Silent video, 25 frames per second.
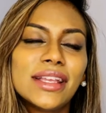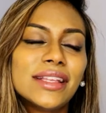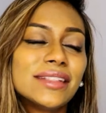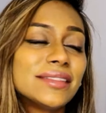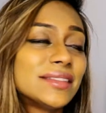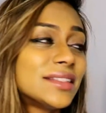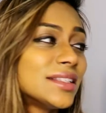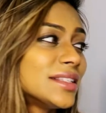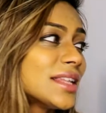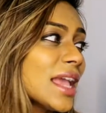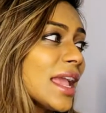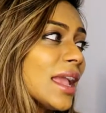
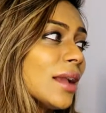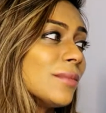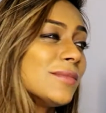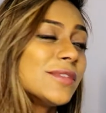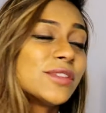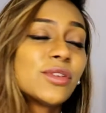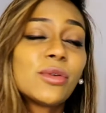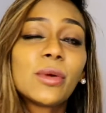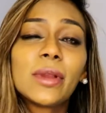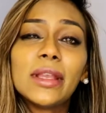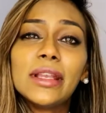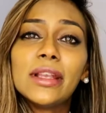Today I'm
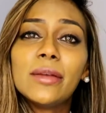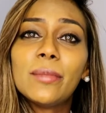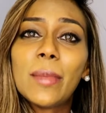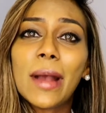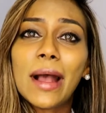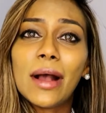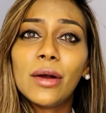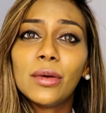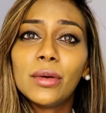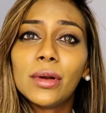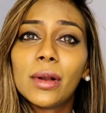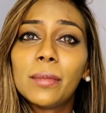talking
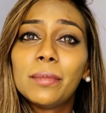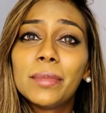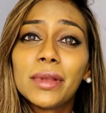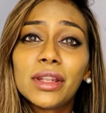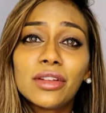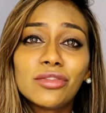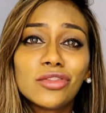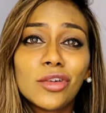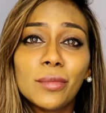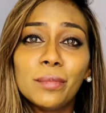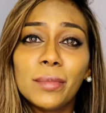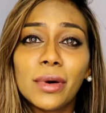about a bit
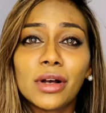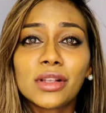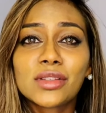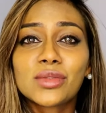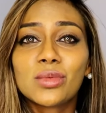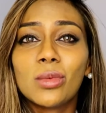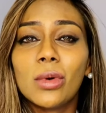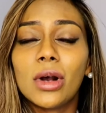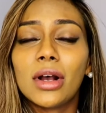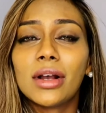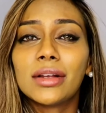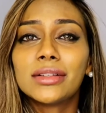of a
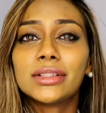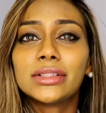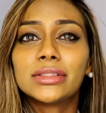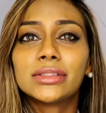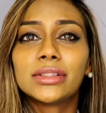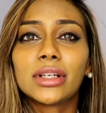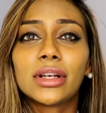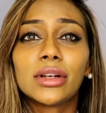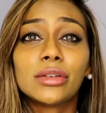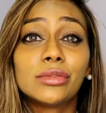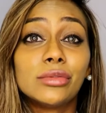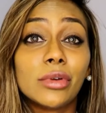buzzword,
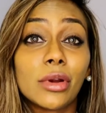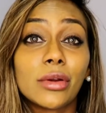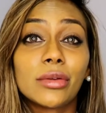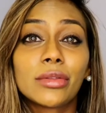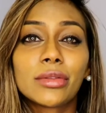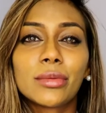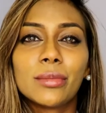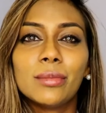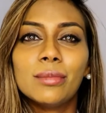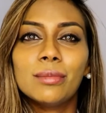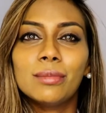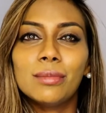a
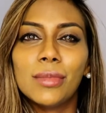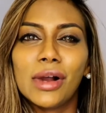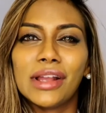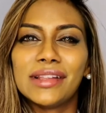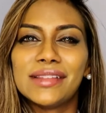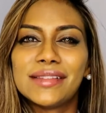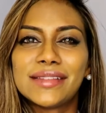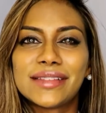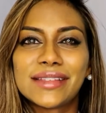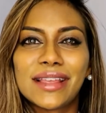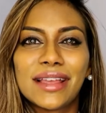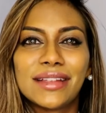growth
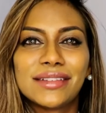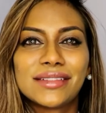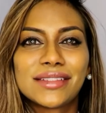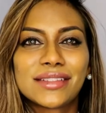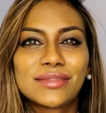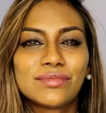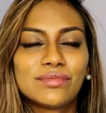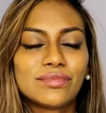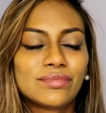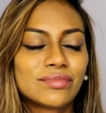mindset.